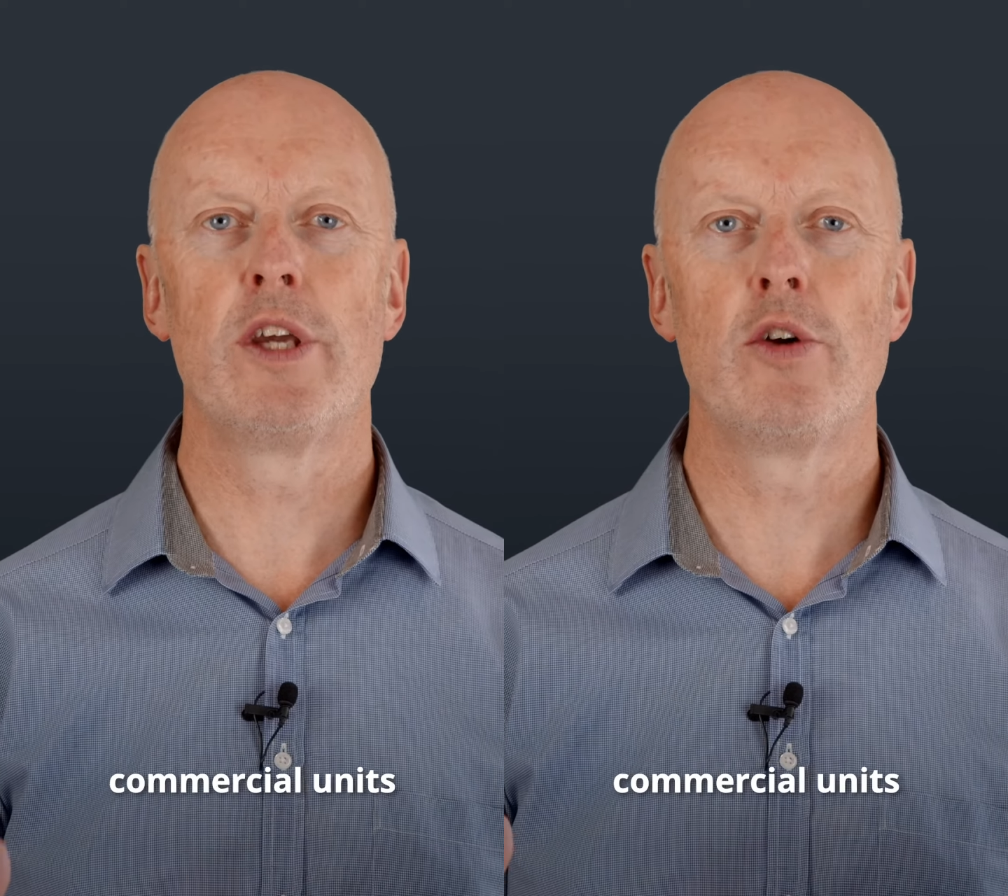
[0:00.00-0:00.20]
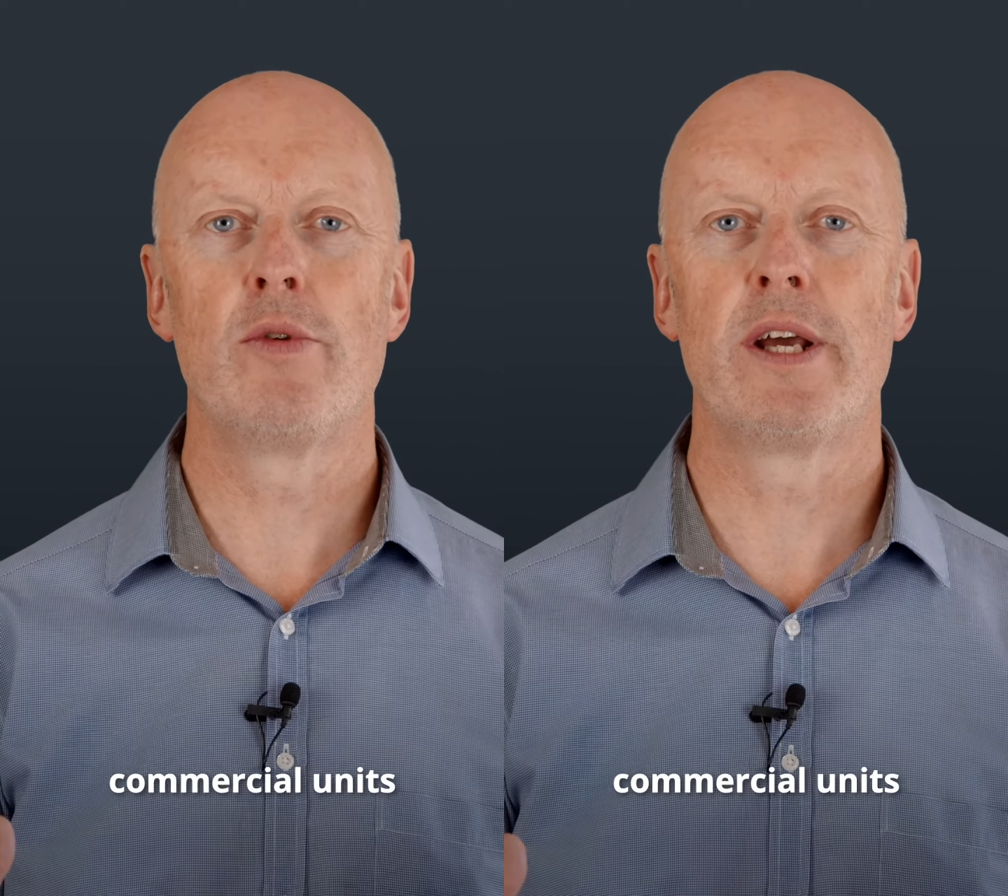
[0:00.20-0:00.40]

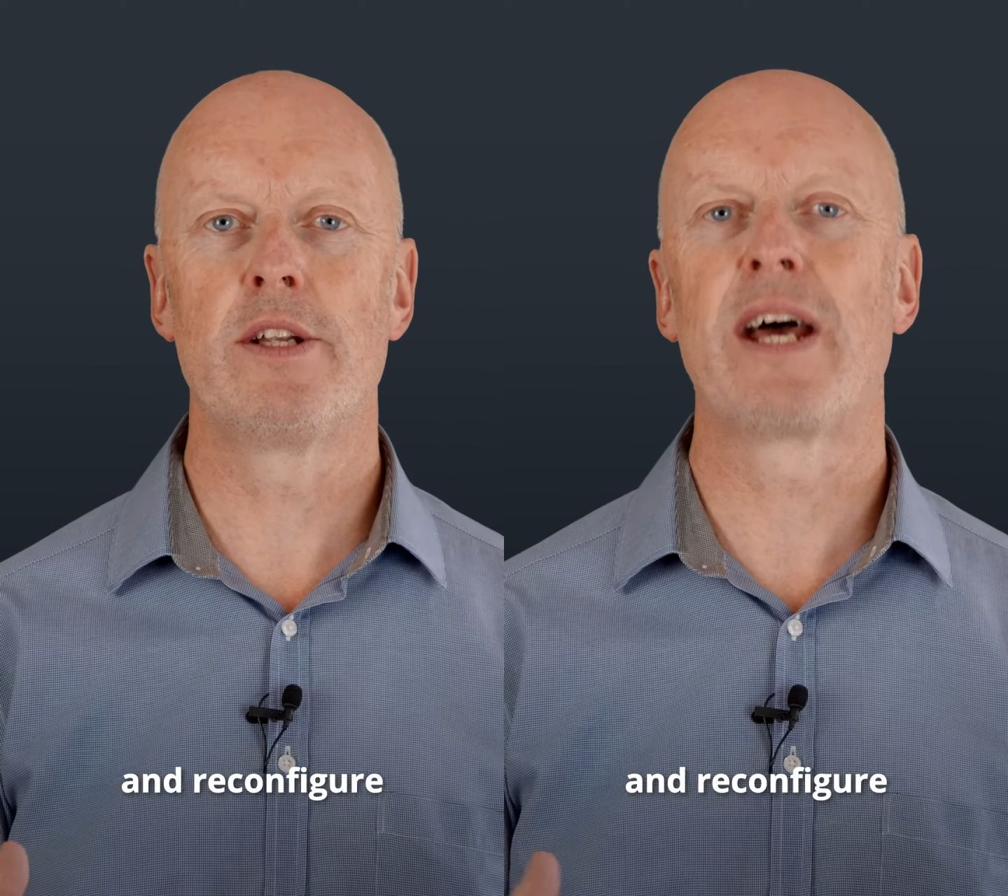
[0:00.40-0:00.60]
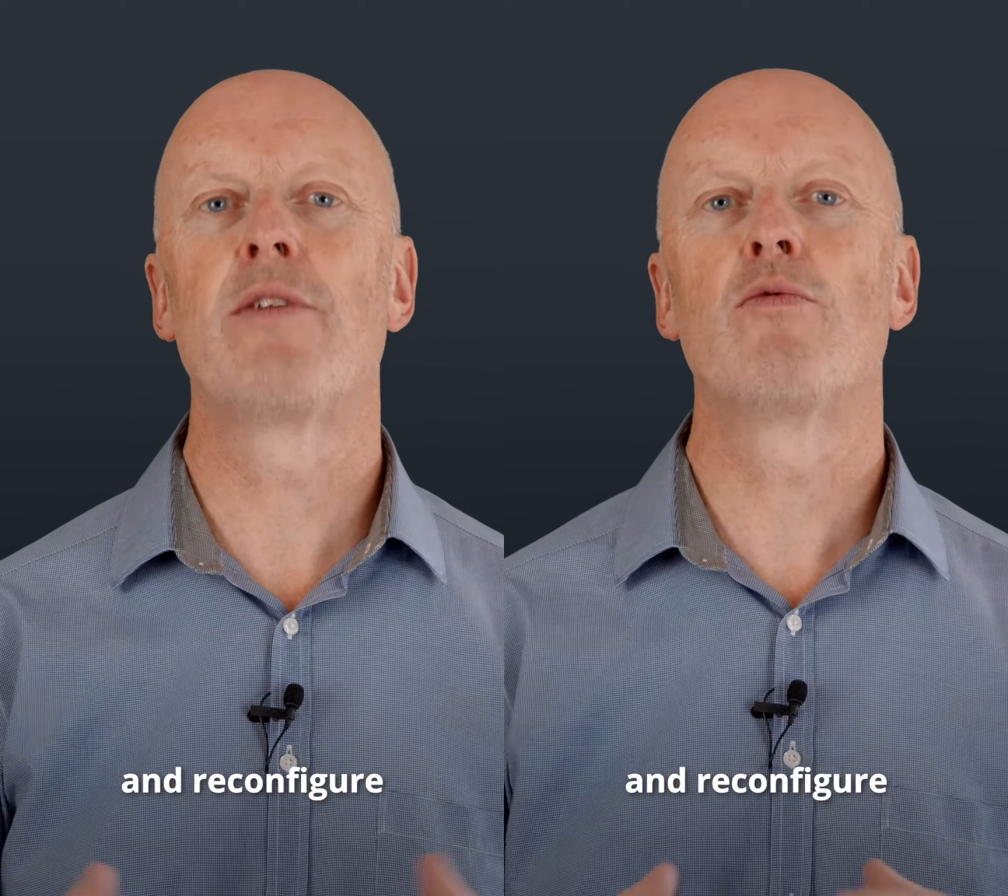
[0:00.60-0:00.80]

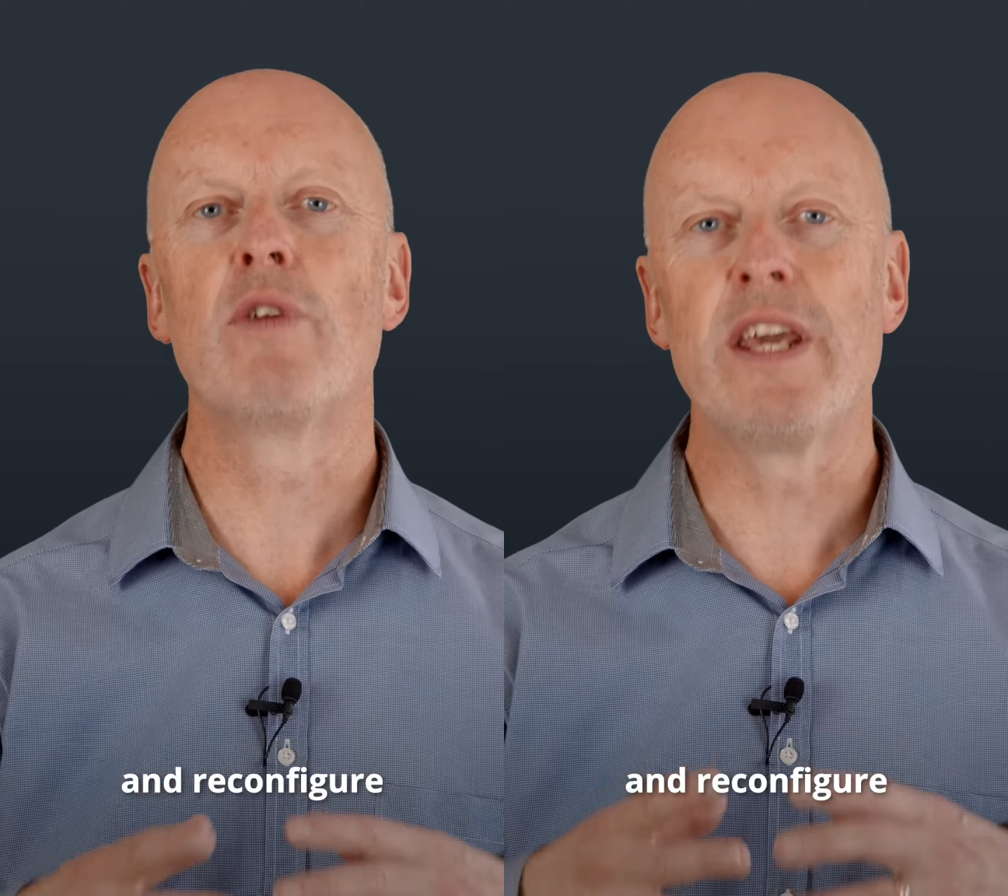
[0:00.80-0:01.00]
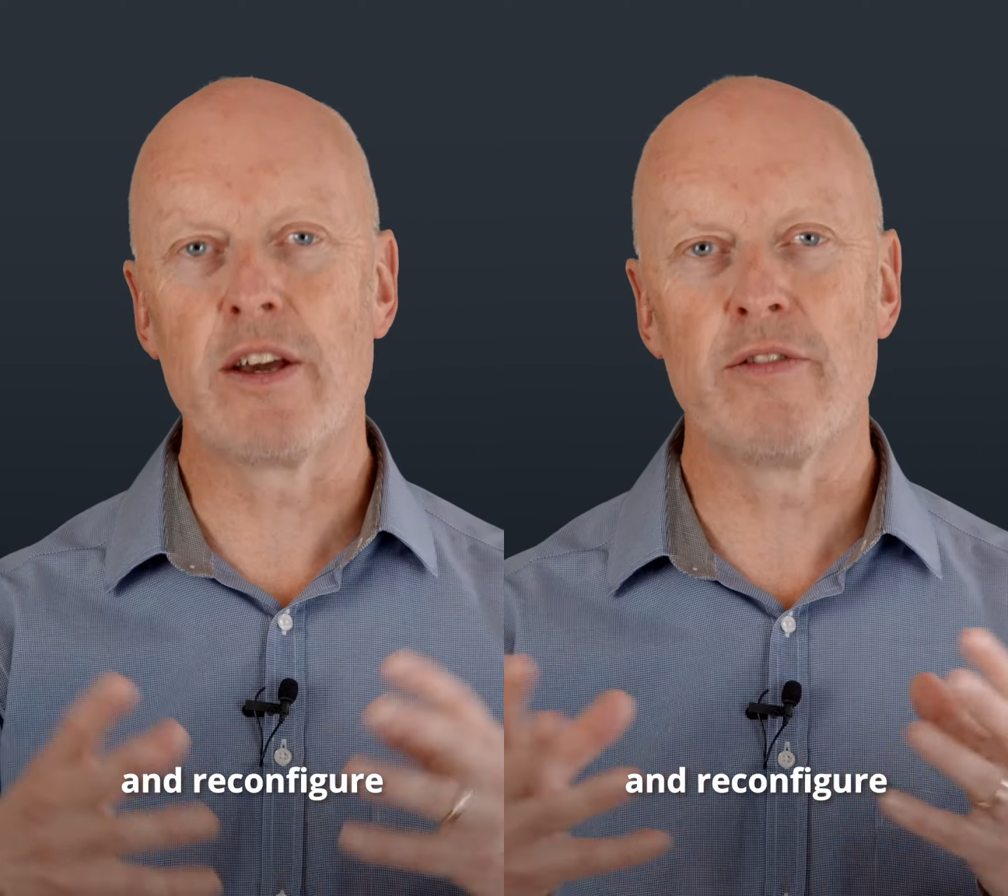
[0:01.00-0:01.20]
units and
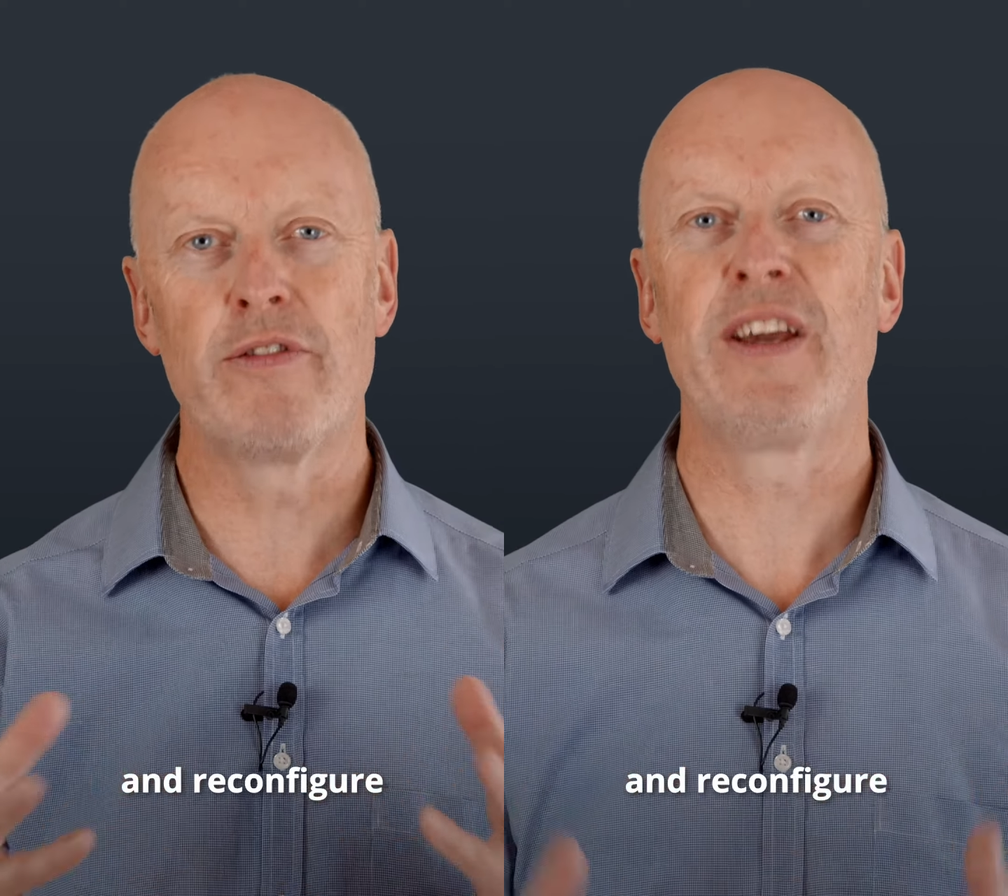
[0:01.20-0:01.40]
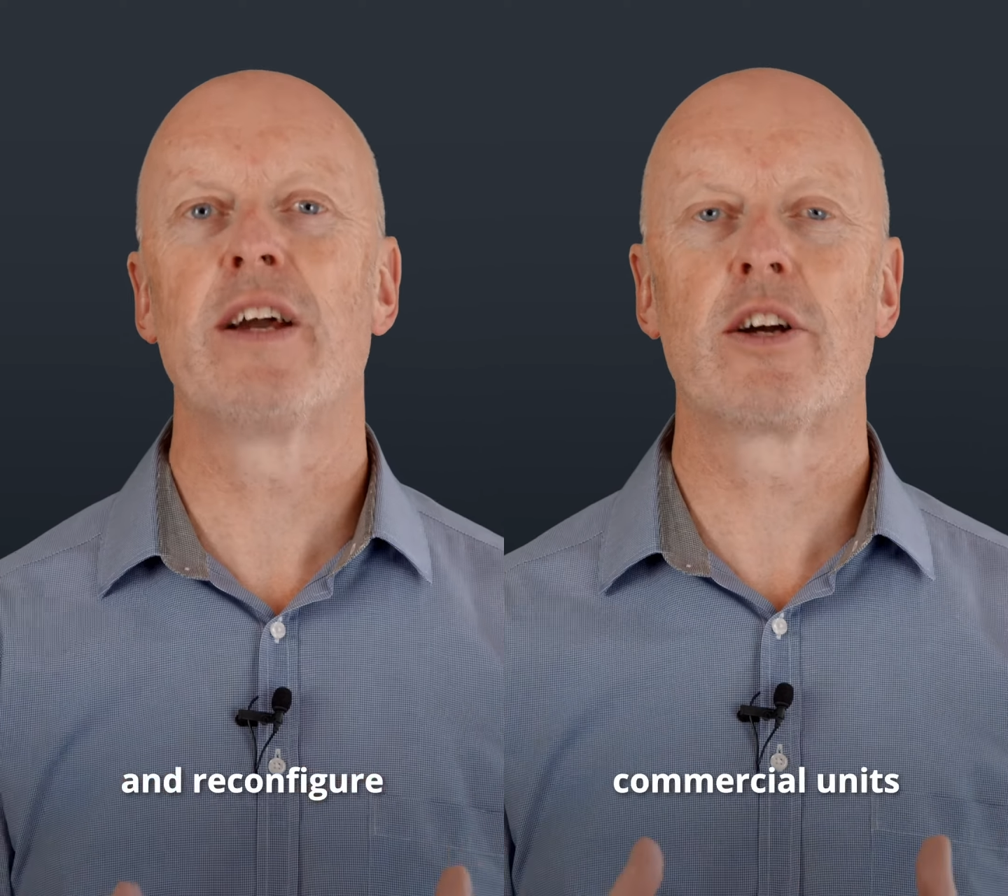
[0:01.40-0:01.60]

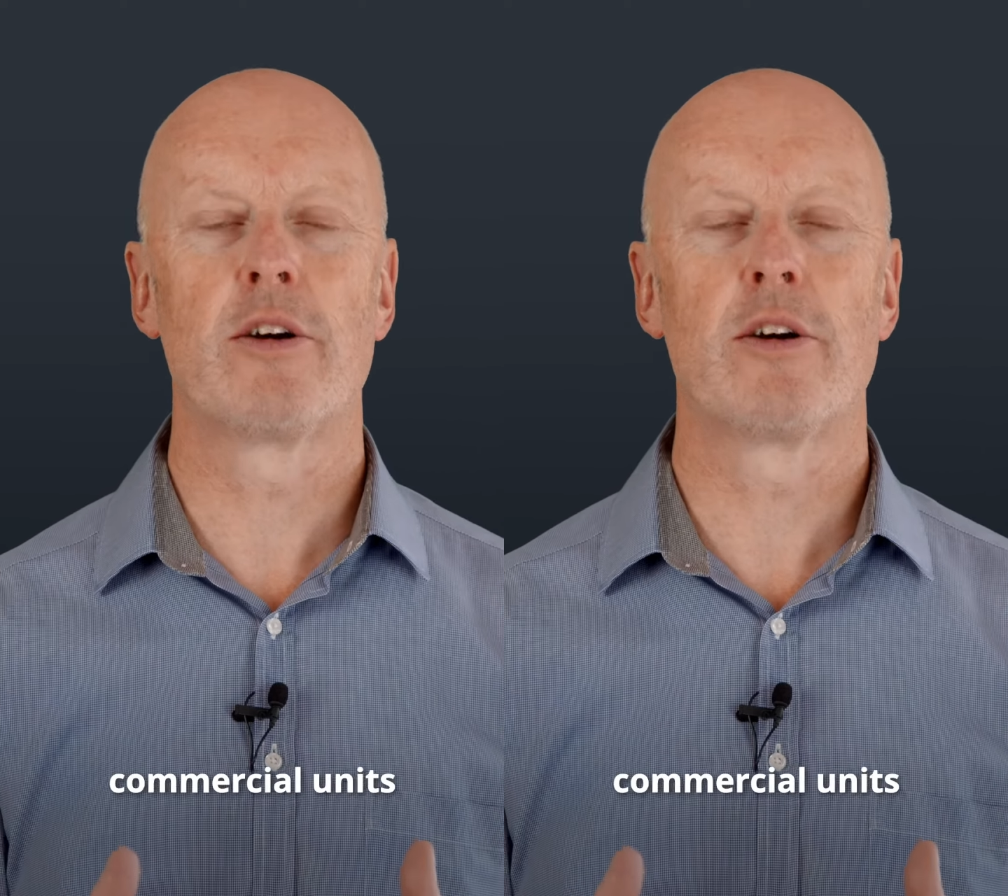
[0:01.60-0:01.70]
reconfigure